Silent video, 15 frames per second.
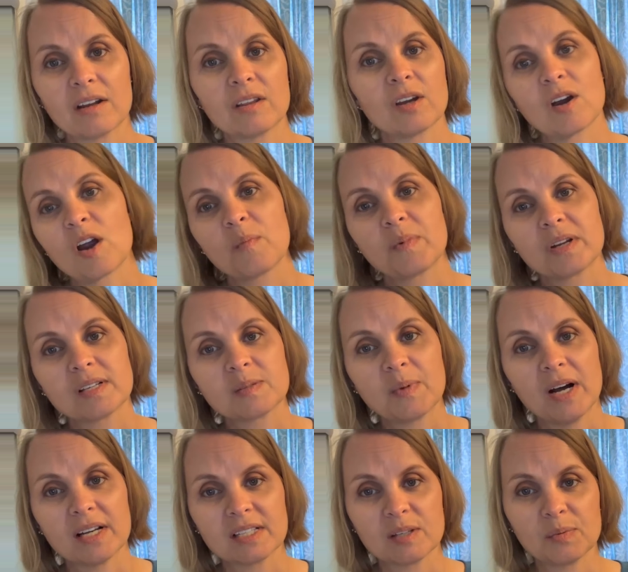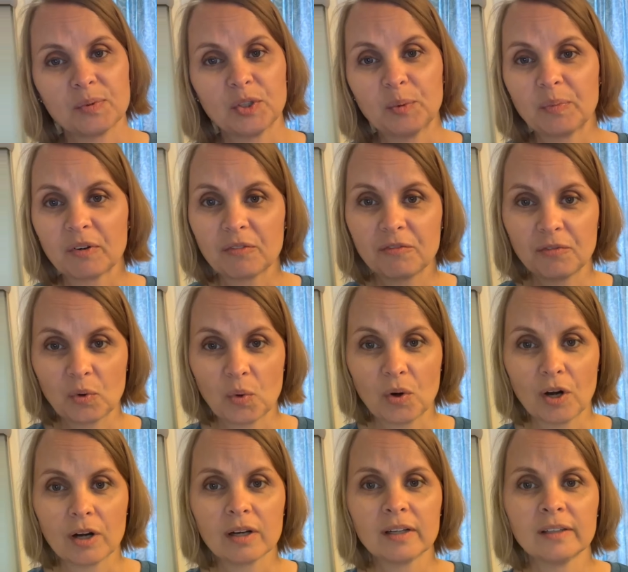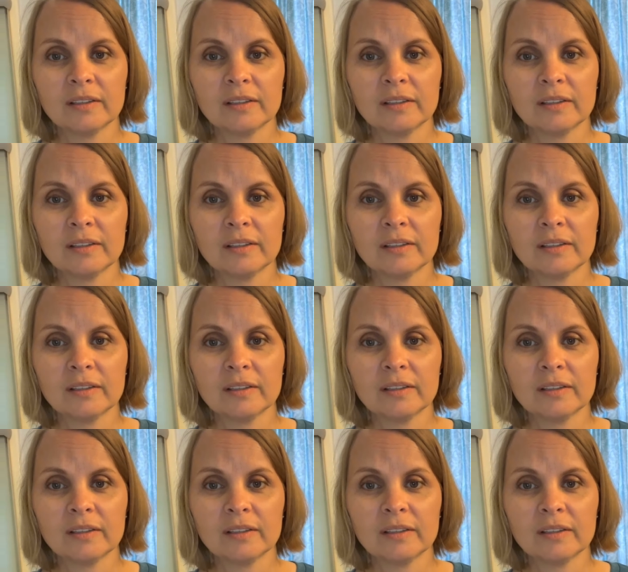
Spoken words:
carpet as possible before